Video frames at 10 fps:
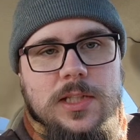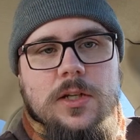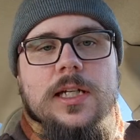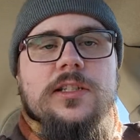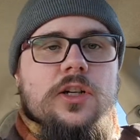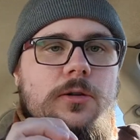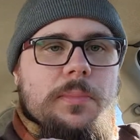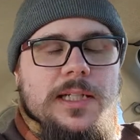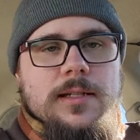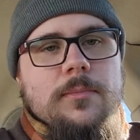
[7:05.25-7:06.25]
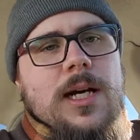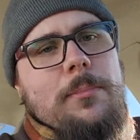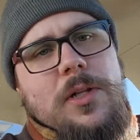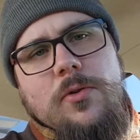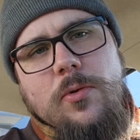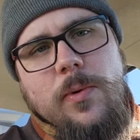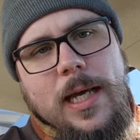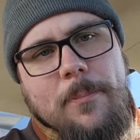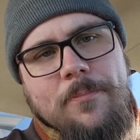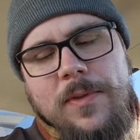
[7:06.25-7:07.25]
So it's a good piece. I'm not blown
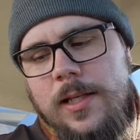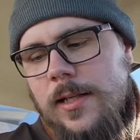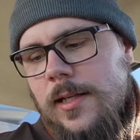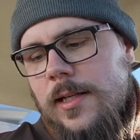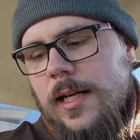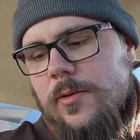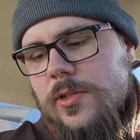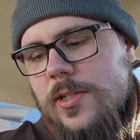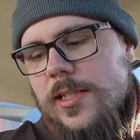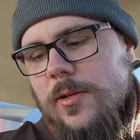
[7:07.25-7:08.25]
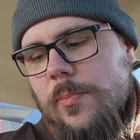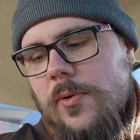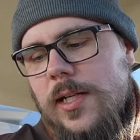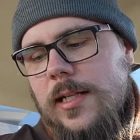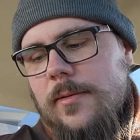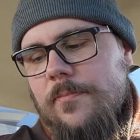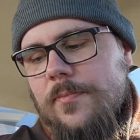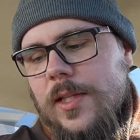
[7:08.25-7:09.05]
away. I was disappointed